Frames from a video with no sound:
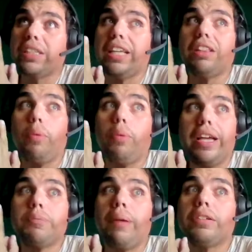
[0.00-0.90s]
Like the way
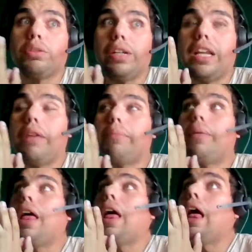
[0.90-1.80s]
his parents treated him,
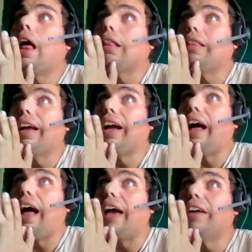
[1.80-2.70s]
like
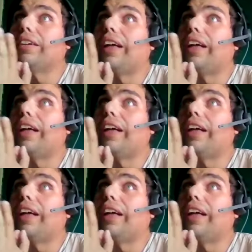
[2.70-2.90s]
I,